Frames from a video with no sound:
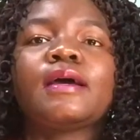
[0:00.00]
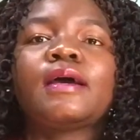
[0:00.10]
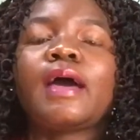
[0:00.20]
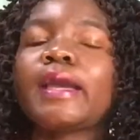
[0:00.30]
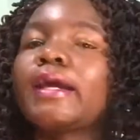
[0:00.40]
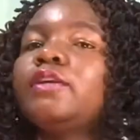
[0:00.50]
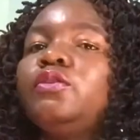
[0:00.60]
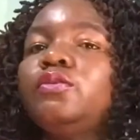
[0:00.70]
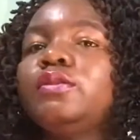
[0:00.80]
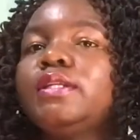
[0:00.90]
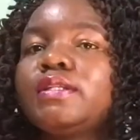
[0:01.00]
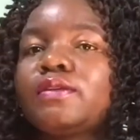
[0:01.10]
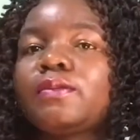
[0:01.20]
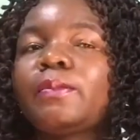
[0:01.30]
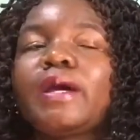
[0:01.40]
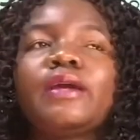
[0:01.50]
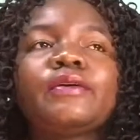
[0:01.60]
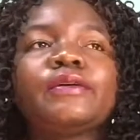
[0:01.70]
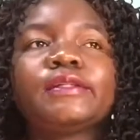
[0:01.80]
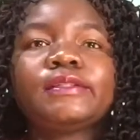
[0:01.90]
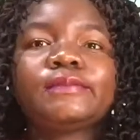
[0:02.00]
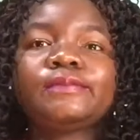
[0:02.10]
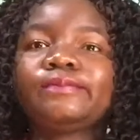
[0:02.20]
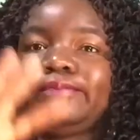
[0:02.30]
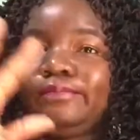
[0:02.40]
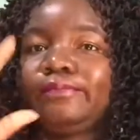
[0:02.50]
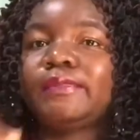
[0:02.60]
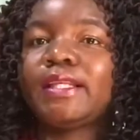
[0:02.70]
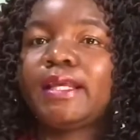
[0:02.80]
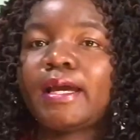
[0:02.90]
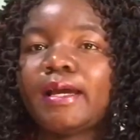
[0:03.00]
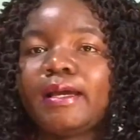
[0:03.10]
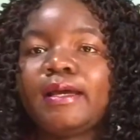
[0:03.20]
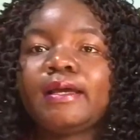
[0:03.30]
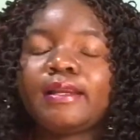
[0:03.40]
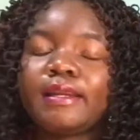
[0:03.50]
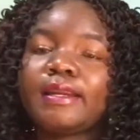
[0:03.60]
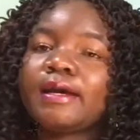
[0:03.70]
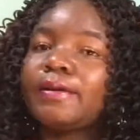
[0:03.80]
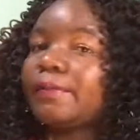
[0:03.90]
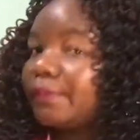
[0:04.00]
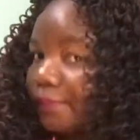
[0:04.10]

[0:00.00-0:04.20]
I can do this on my own, yeah, now